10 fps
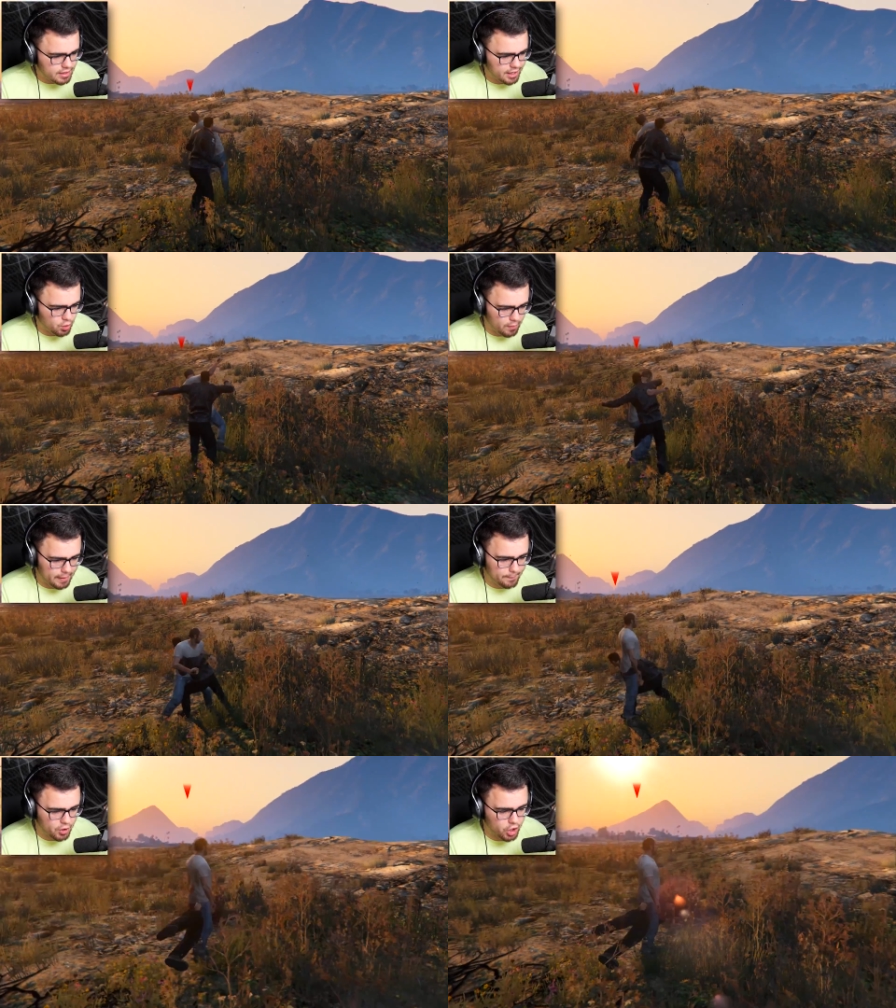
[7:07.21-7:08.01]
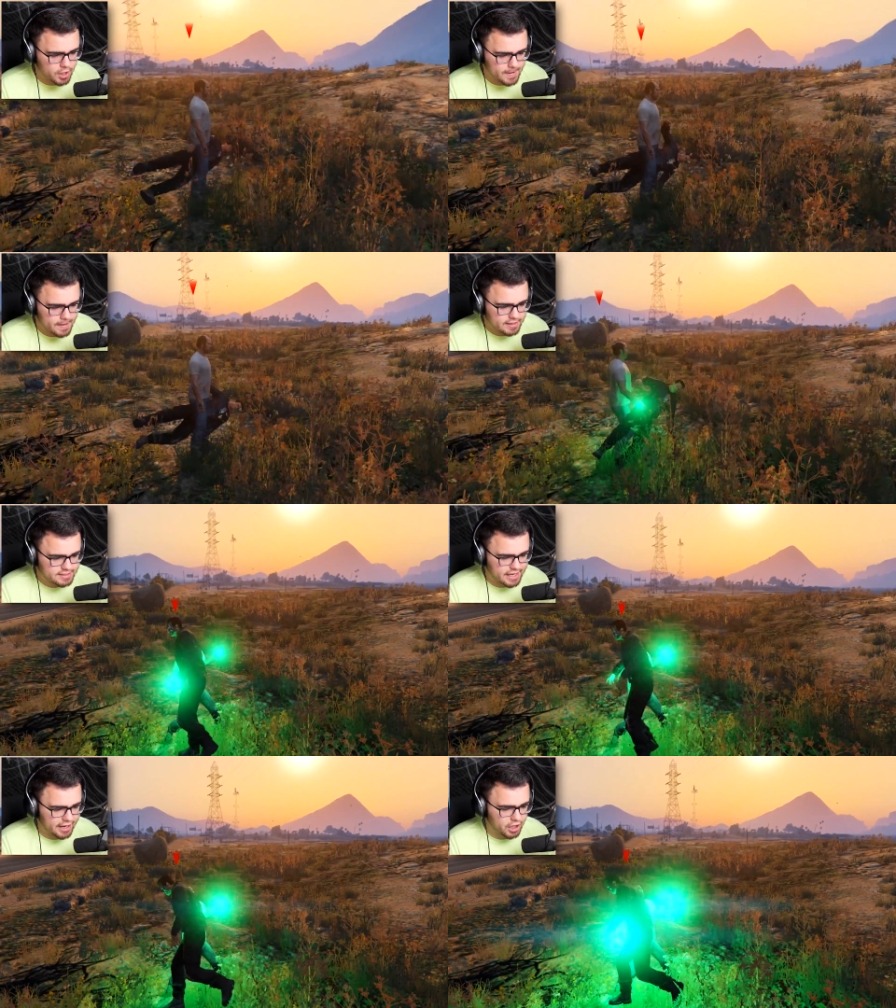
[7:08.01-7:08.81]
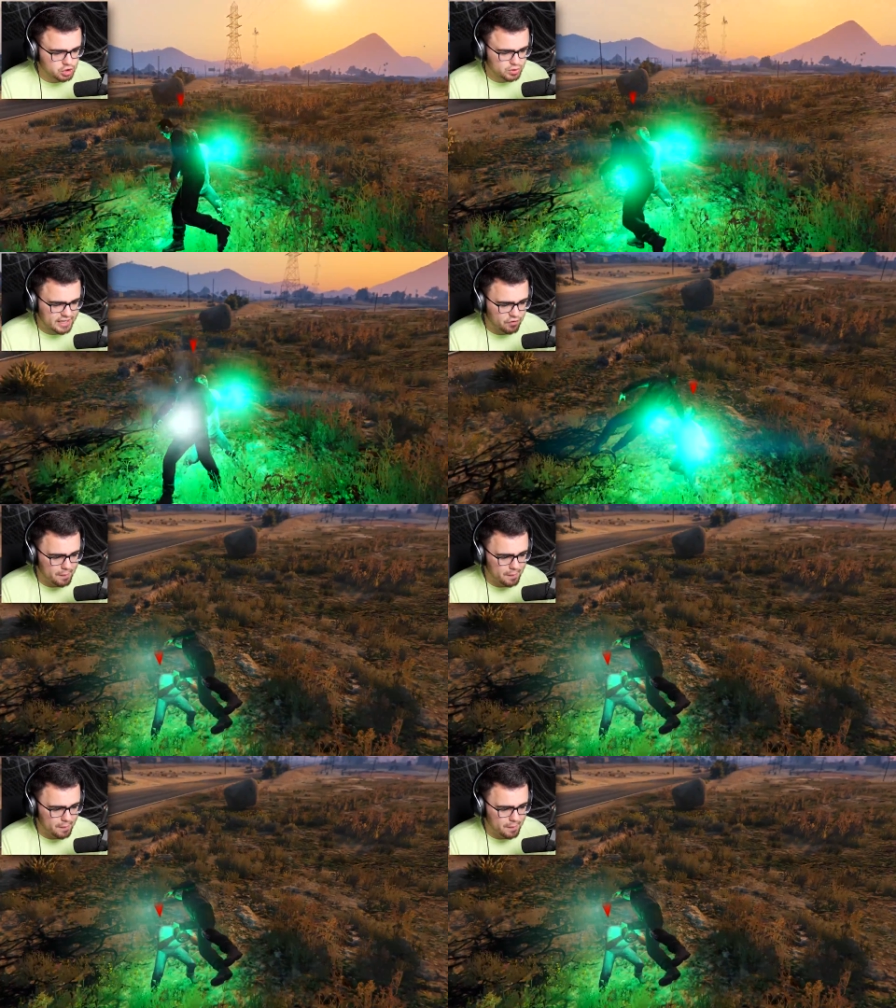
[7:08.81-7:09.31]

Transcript: I don't remember TN-100's ever